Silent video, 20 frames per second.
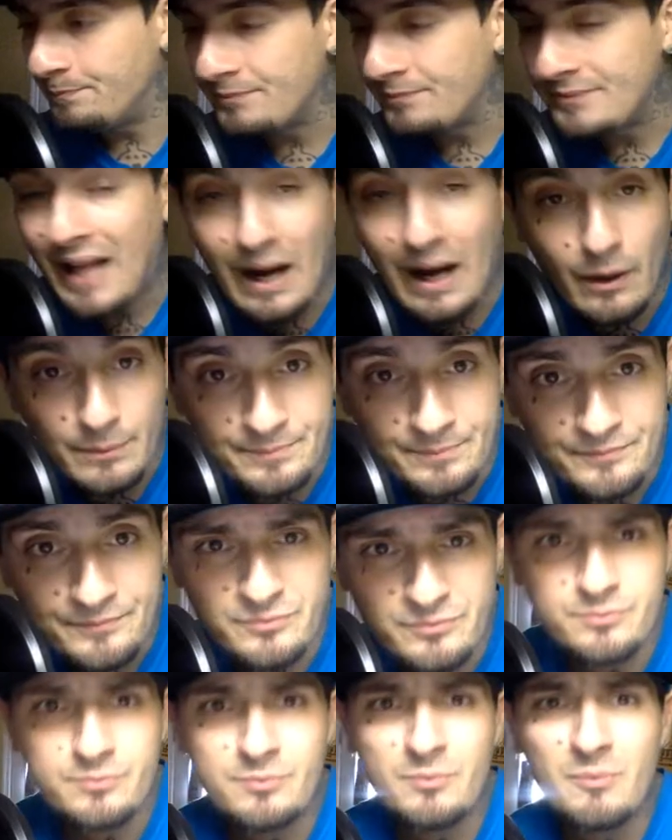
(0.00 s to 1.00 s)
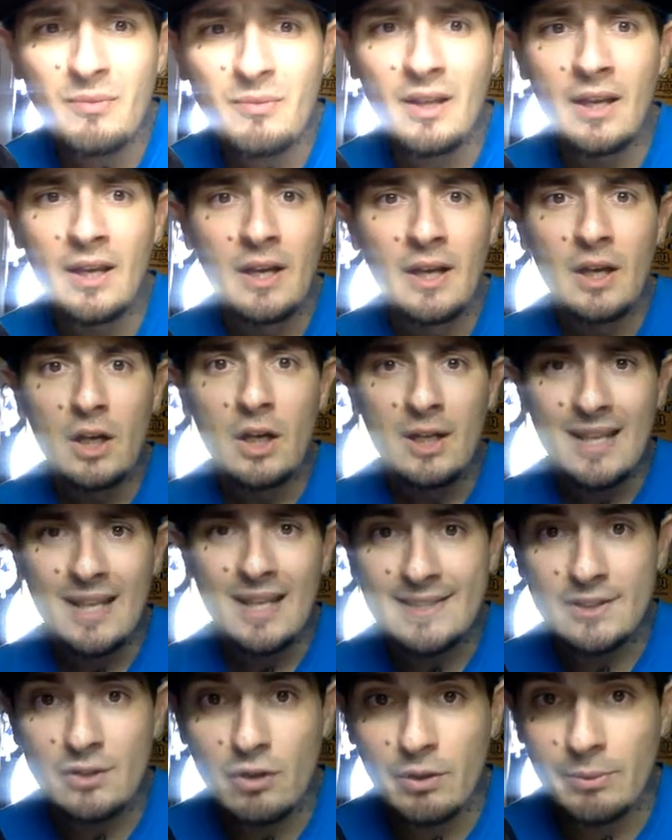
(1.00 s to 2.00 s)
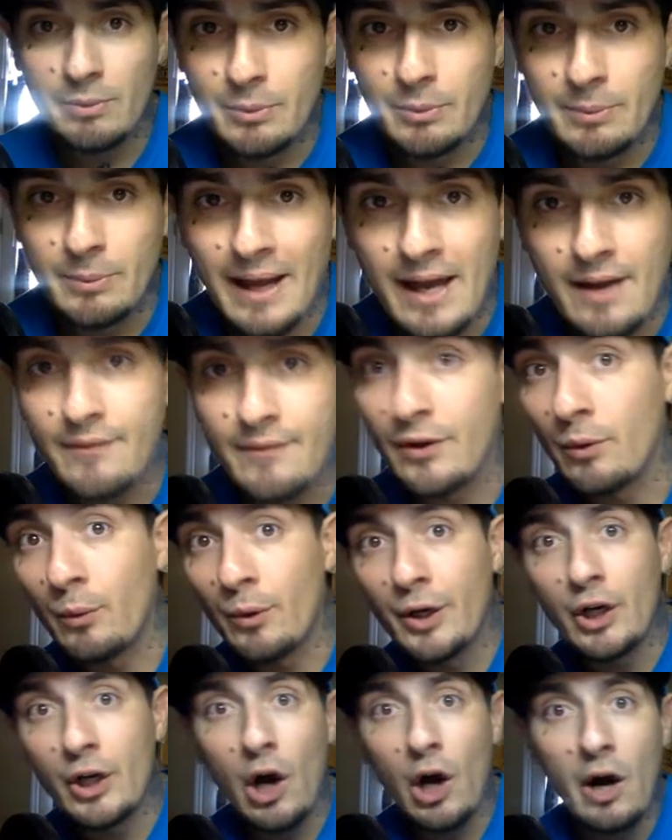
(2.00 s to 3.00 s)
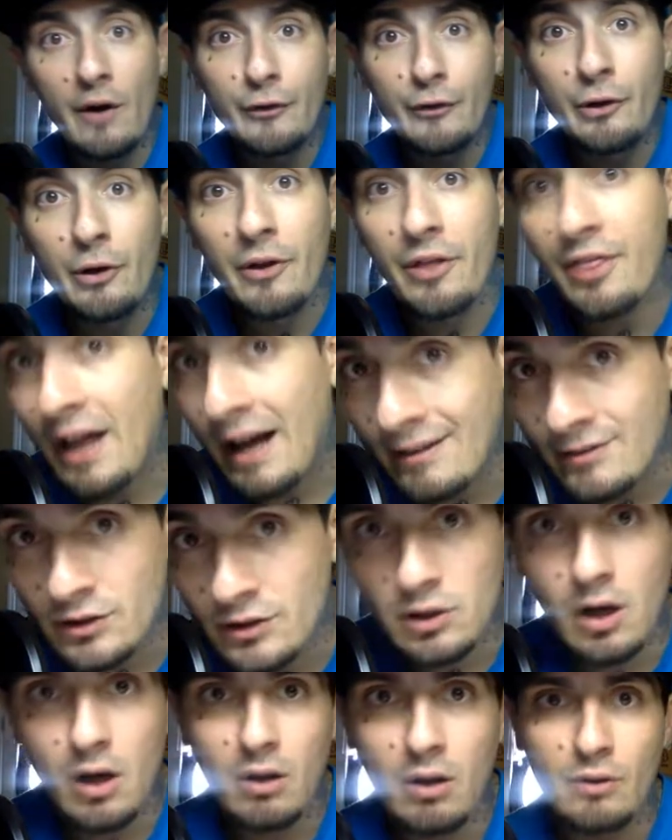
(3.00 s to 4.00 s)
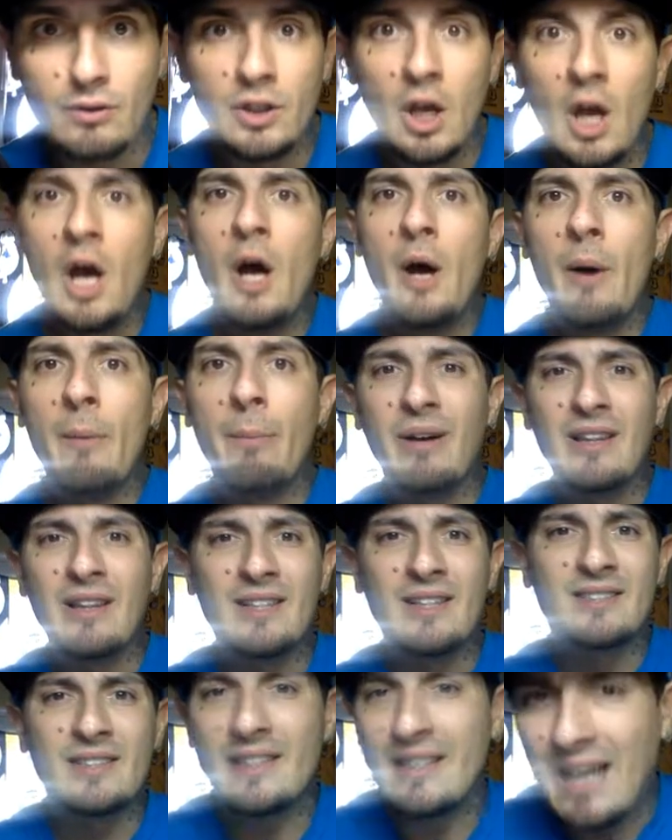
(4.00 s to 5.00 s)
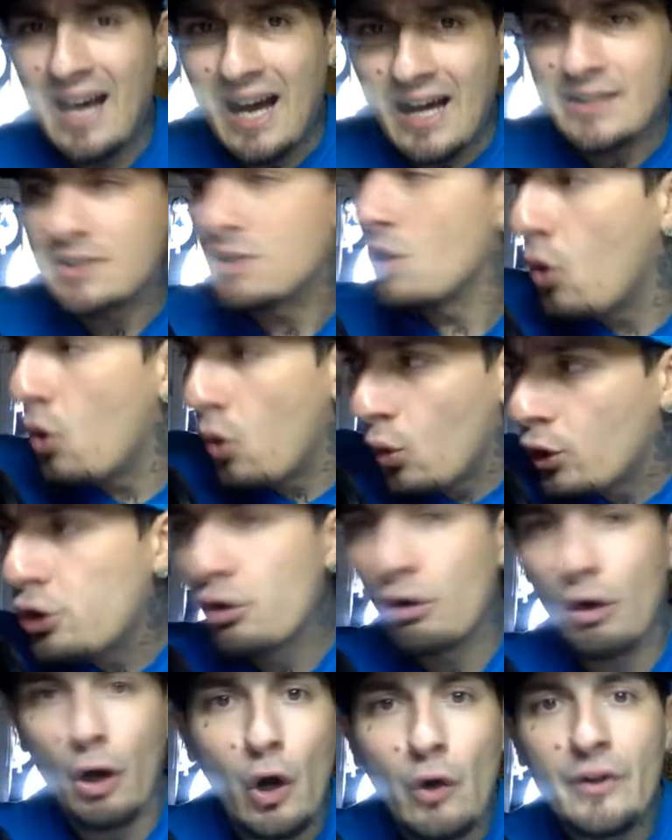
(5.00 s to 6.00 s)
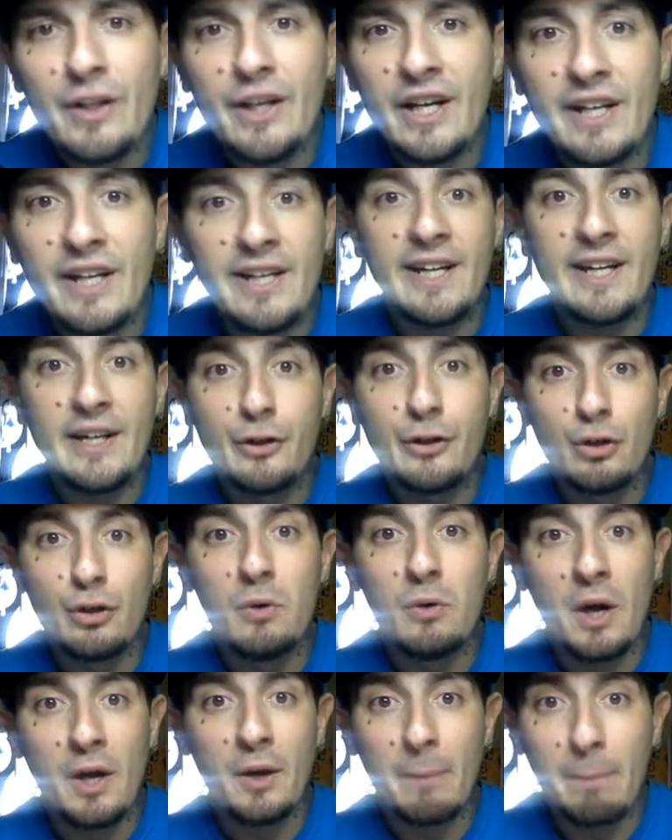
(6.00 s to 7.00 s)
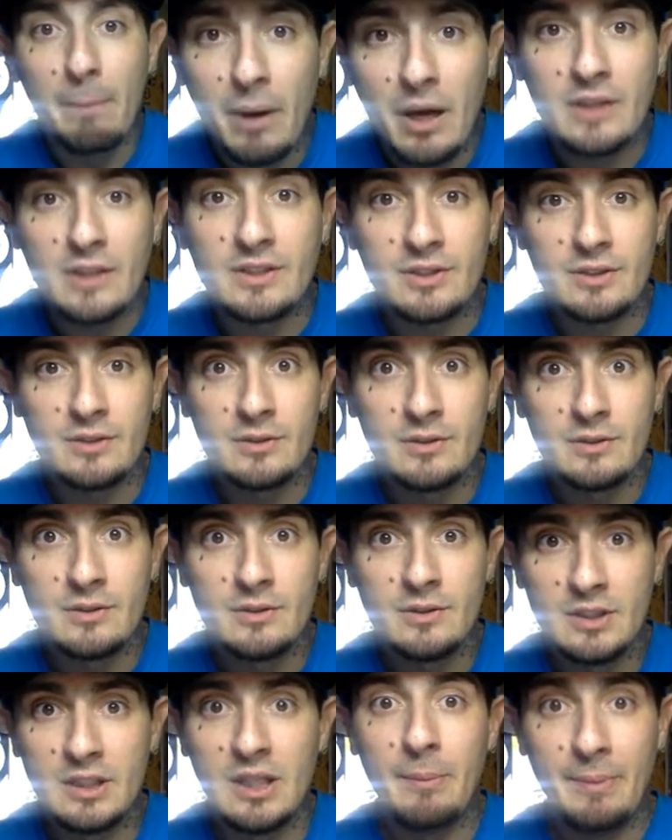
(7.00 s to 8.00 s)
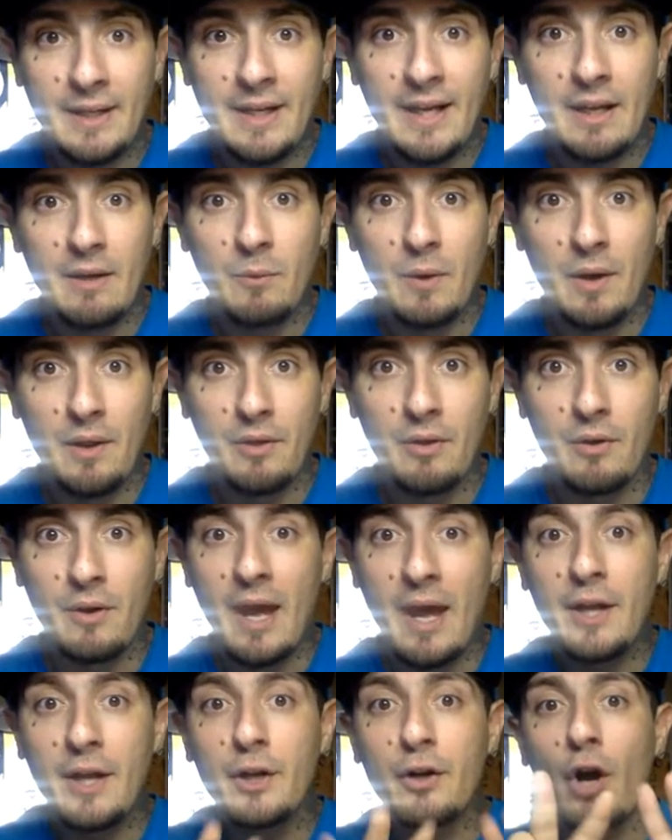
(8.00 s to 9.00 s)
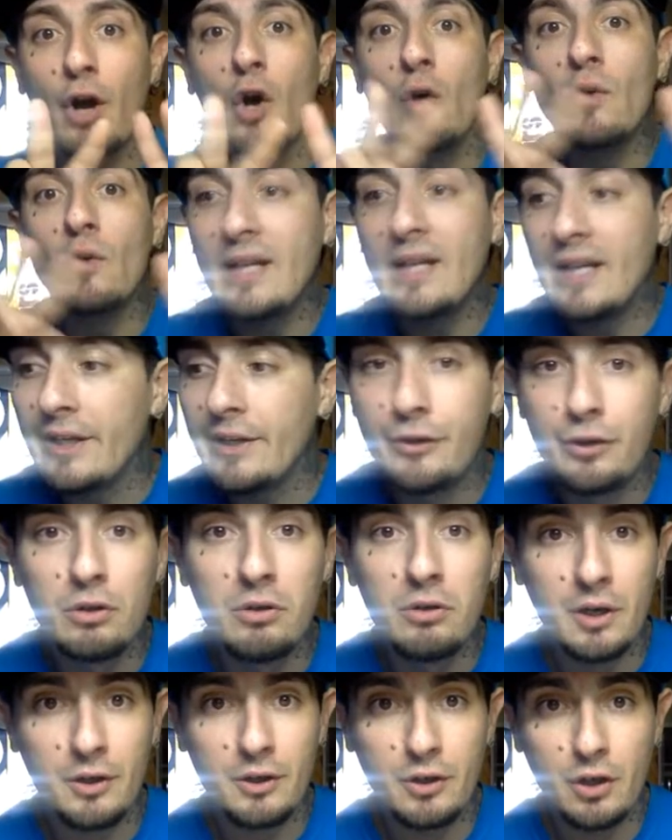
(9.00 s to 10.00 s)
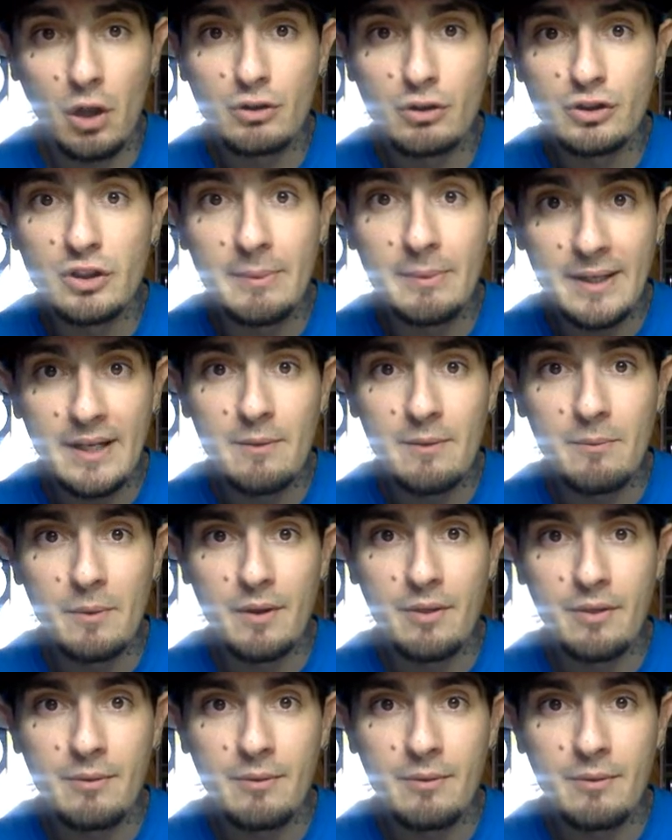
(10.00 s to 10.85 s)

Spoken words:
Now, classic criminal behavior. We're going to offer you $1,000. But listen, guys, you're only going to get $200 to begin with, okay? You're only getting $200 to begin with.